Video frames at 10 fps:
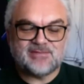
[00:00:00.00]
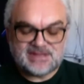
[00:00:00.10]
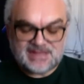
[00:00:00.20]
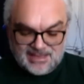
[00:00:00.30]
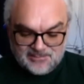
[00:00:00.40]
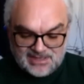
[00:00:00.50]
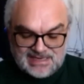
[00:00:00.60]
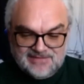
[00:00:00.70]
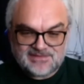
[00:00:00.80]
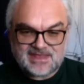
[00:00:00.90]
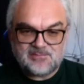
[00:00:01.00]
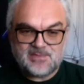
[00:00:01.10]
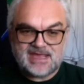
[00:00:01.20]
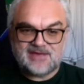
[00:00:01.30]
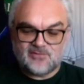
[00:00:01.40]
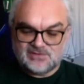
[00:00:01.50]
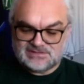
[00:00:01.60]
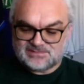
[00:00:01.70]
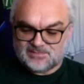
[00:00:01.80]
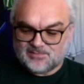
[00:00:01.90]
I believe they may at one
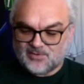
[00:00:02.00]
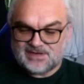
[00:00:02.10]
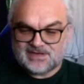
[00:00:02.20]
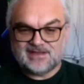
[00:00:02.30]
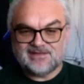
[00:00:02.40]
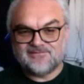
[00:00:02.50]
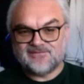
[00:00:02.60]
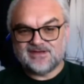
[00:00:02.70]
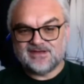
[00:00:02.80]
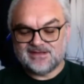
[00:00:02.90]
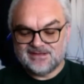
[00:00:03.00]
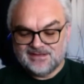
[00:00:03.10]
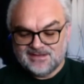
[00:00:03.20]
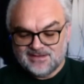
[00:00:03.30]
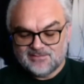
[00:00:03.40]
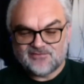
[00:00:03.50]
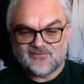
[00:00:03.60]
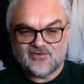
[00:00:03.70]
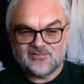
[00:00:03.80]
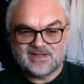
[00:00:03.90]
point have
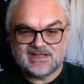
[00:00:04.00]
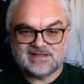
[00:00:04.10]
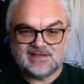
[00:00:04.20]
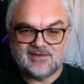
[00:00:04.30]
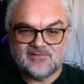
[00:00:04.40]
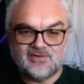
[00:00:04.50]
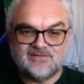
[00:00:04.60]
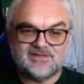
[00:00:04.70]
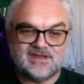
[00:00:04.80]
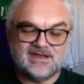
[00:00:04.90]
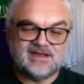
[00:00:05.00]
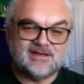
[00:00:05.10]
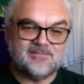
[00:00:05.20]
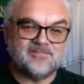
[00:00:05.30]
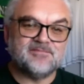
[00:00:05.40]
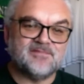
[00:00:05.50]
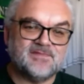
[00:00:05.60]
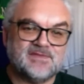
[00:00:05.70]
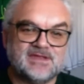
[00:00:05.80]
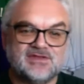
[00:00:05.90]
performed at one of the
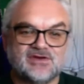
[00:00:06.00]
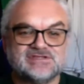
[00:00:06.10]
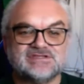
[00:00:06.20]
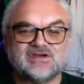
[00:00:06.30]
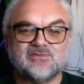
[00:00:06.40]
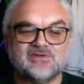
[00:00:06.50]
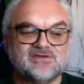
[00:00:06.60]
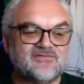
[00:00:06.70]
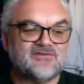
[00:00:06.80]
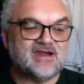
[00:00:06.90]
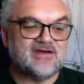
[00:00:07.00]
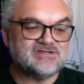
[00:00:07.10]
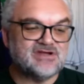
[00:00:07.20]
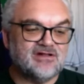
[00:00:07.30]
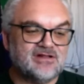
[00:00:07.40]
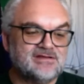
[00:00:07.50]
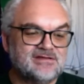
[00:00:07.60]
induction ceremonies for the Irish Hall.